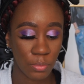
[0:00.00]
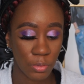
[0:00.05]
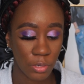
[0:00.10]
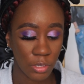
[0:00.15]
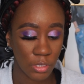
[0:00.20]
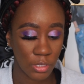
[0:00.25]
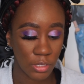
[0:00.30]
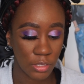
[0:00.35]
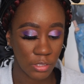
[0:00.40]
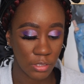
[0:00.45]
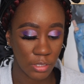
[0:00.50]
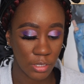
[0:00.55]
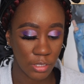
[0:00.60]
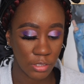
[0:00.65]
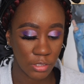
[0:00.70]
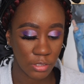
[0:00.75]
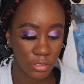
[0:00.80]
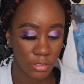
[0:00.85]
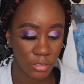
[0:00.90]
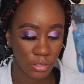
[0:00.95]
How pretty these
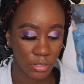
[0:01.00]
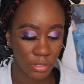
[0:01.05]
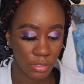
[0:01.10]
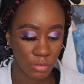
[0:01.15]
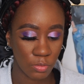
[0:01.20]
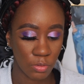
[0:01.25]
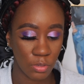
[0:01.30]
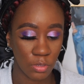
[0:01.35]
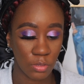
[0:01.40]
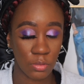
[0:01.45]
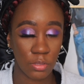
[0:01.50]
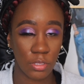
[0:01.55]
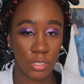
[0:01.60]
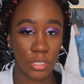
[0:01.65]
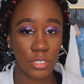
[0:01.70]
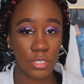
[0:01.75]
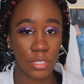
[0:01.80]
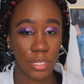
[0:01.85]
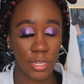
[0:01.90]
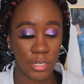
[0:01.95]
lashes are. Well,
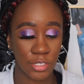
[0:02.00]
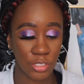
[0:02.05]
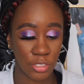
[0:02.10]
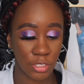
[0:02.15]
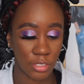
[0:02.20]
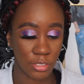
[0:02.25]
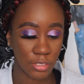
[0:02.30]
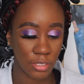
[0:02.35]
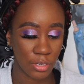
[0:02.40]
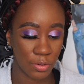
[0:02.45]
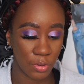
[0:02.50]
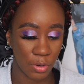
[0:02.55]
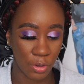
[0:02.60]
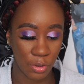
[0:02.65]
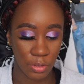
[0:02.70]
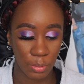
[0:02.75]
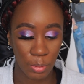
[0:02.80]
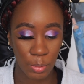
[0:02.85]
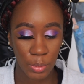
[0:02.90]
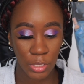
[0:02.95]
this lash is. Hold
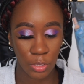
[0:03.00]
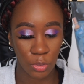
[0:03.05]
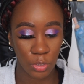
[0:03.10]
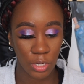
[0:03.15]
on, let me put